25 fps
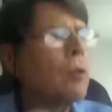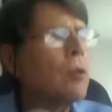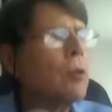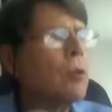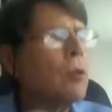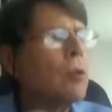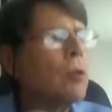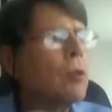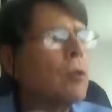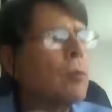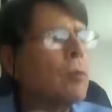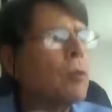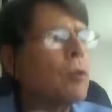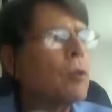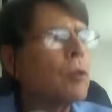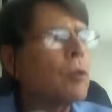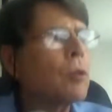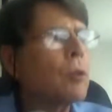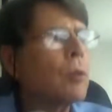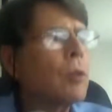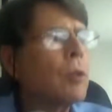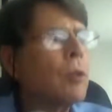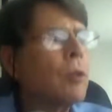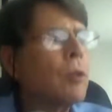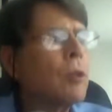do some
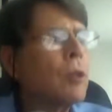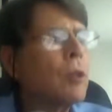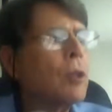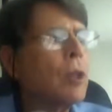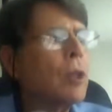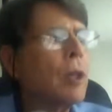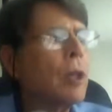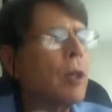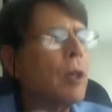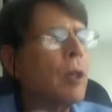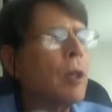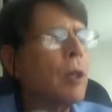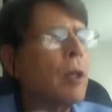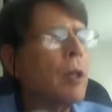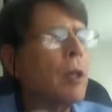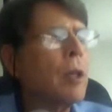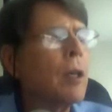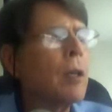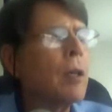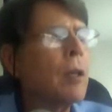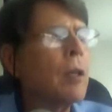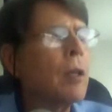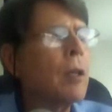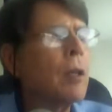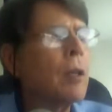screen
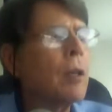sharing.